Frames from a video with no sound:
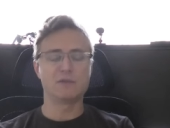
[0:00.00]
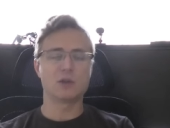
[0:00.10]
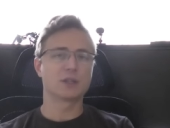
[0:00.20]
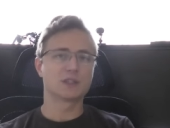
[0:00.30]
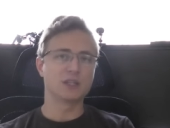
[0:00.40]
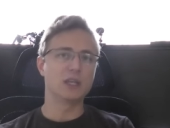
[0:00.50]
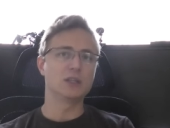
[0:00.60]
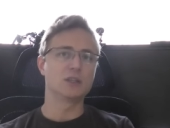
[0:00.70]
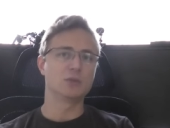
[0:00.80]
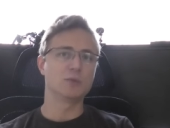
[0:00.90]
not
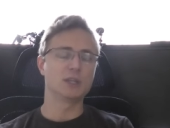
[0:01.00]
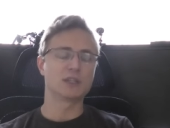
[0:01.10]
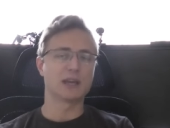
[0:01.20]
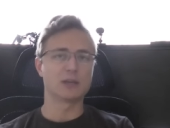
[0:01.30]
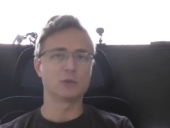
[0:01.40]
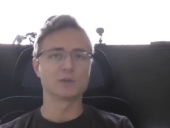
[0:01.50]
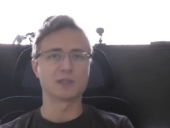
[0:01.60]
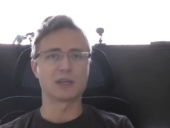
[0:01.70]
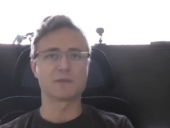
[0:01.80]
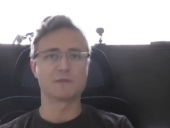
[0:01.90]
seen too many titles
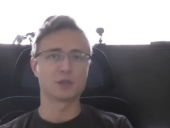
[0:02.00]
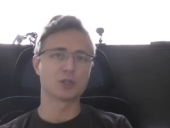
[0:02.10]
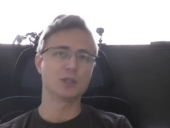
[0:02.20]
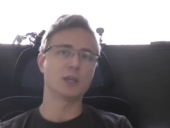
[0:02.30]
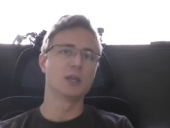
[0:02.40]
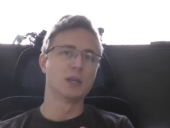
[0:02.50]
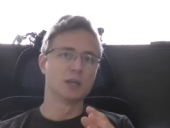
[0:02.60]
that officially